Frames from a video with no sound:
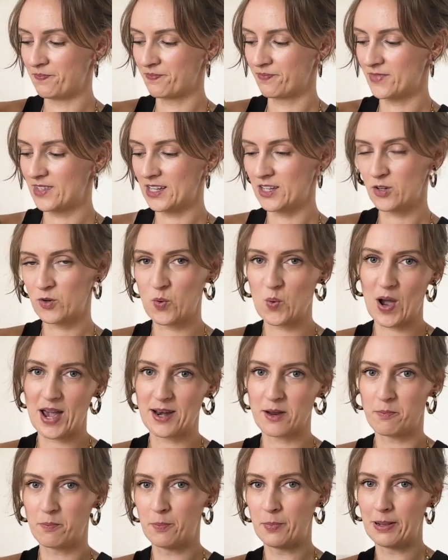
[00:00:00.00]
did quite
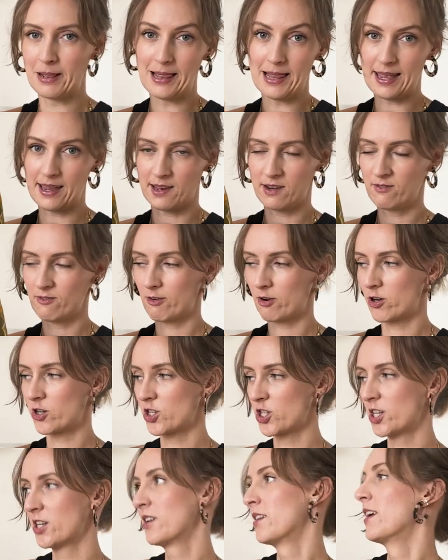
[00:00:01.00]
a plain
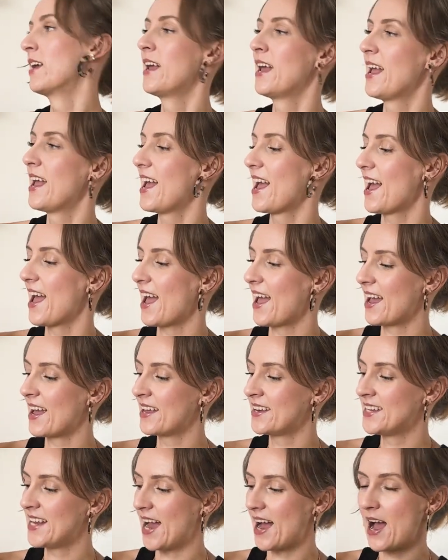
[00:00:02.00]
version.
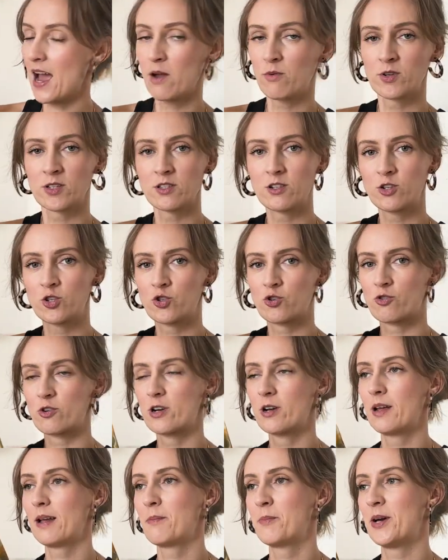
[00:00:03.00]
And yeah, I was not
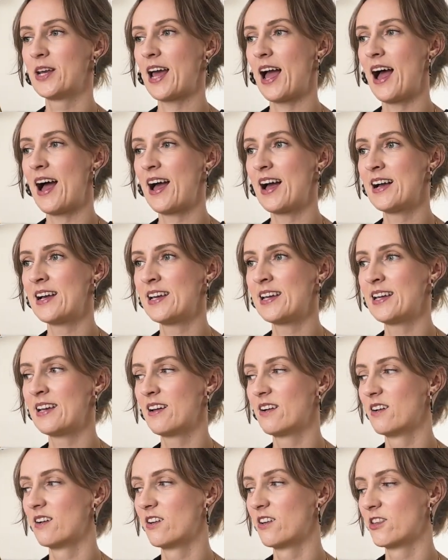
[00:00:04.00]
sure, but
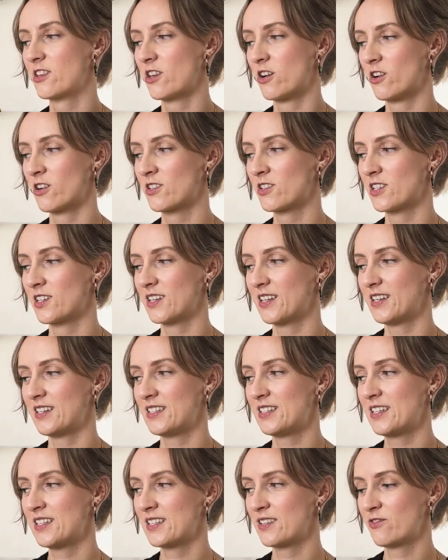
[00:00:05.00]
I thought
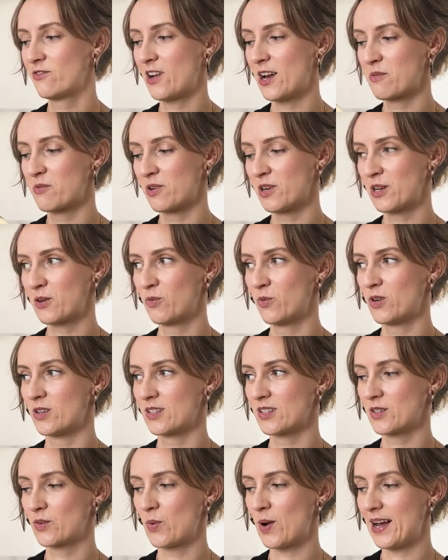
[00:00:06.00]
this fabric
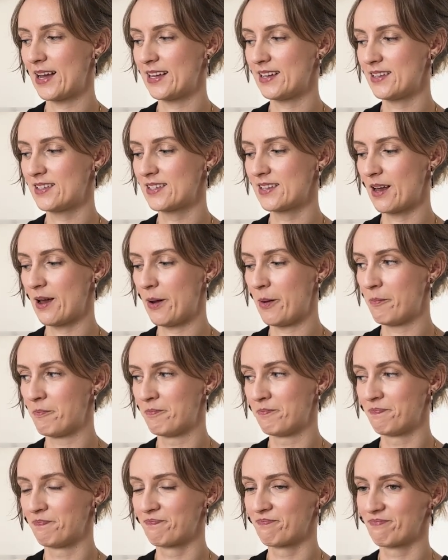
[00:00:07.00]
was quite
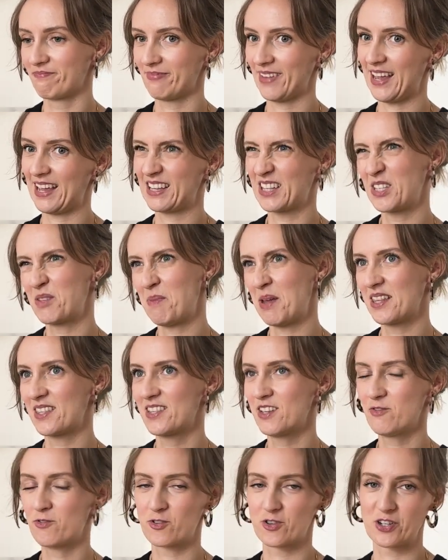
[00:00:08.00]

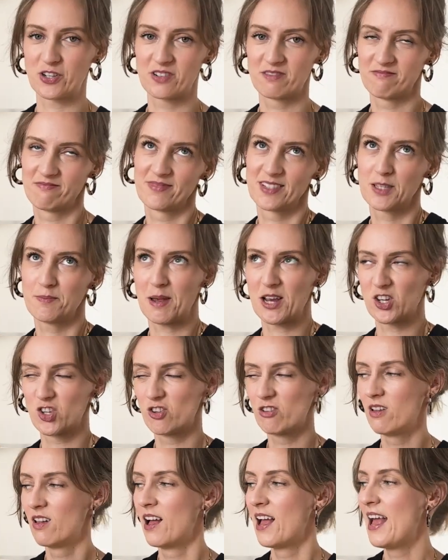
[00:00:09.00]
expensive or
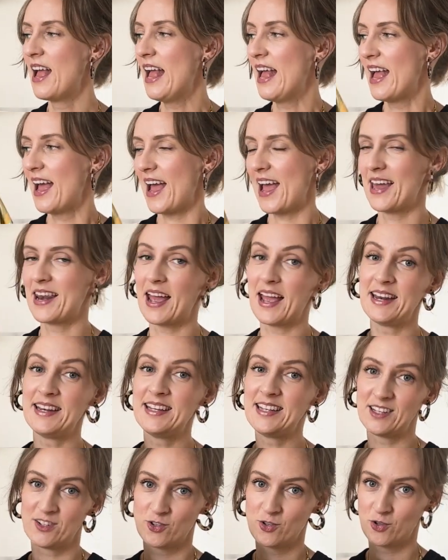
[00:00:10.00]
special, and I
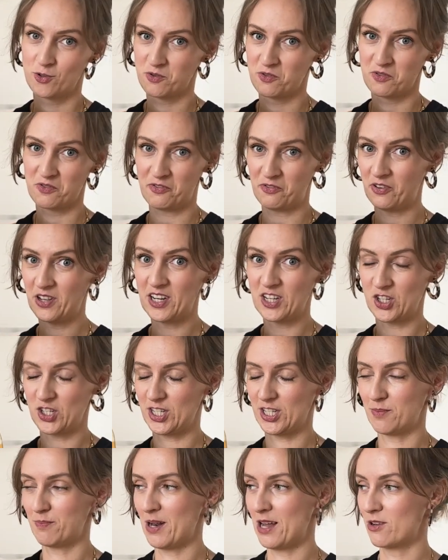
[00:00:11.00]
need to finish
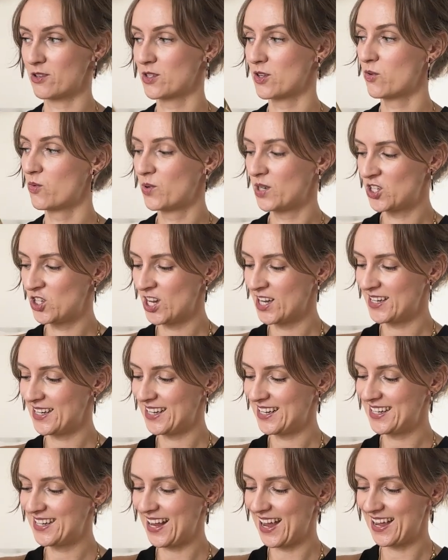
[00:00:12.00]
this blouse, which I
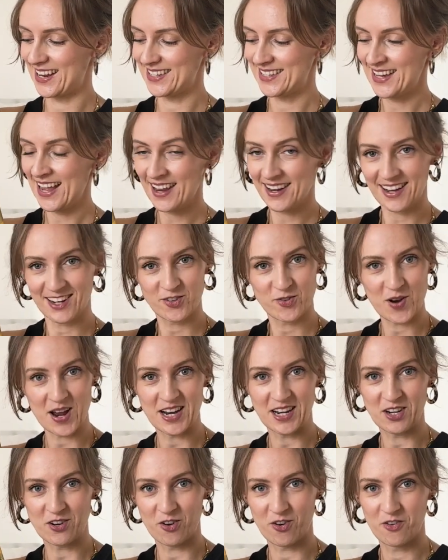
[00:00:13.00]
did. And then I
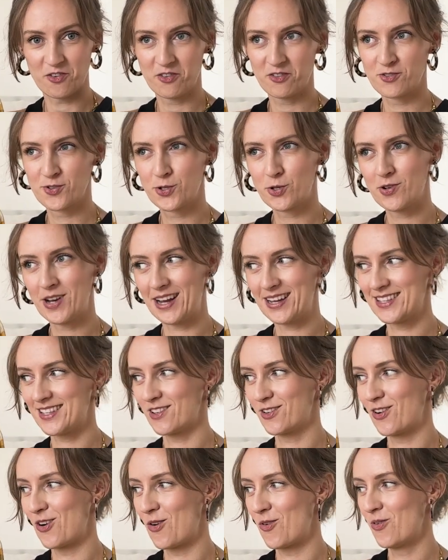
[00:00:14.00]
tried it on 2 days
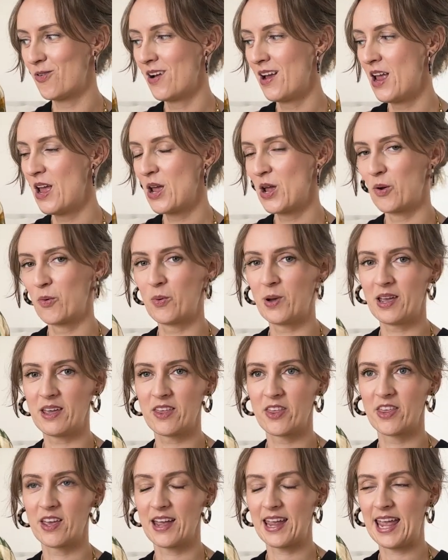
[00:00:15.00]
ago
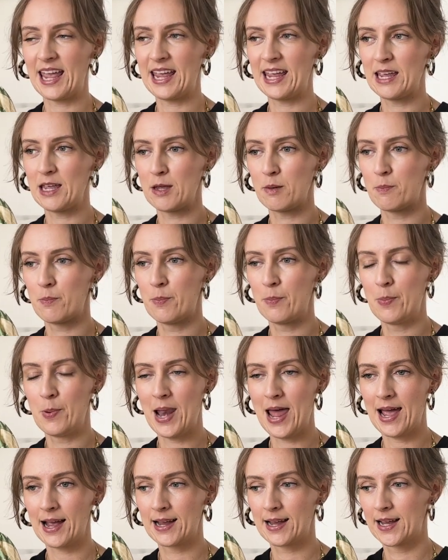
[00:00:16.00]
with a
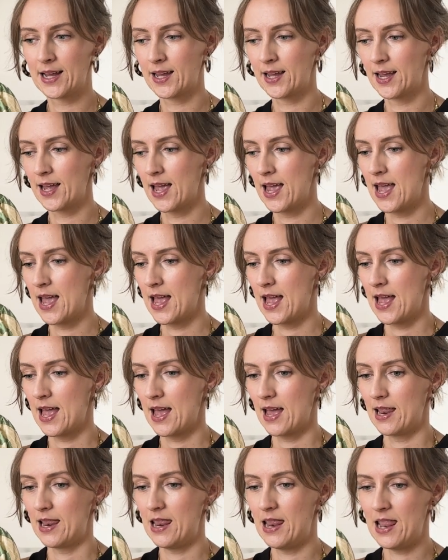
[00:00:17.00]
black
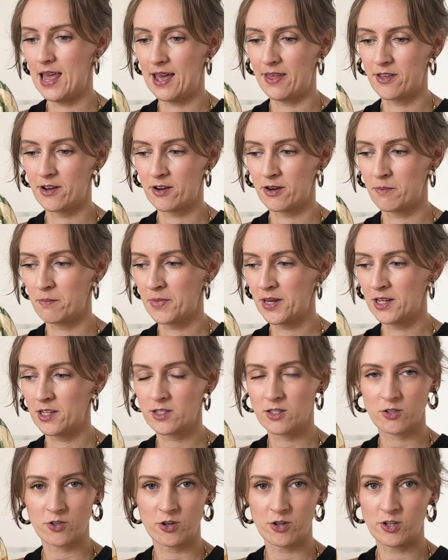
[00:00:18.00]
leather mini
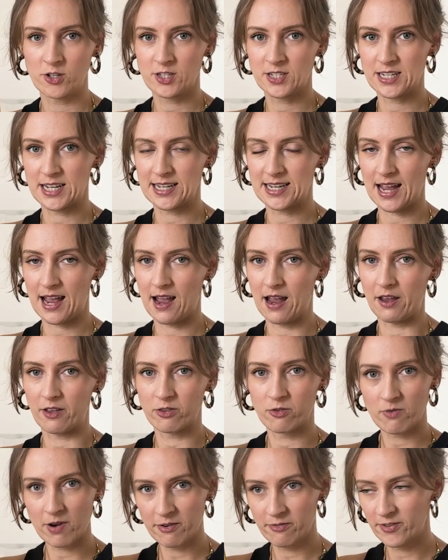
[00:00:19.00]
skirt that I
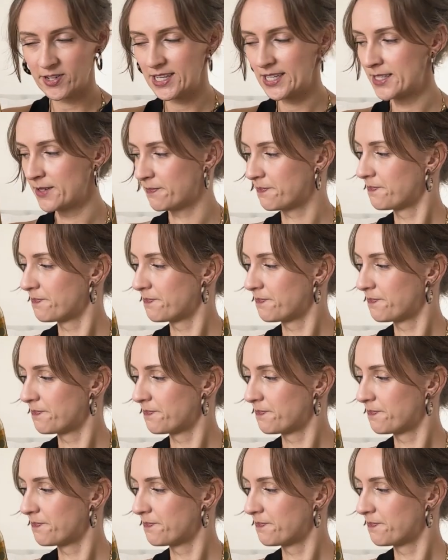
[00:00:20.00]
thrifted,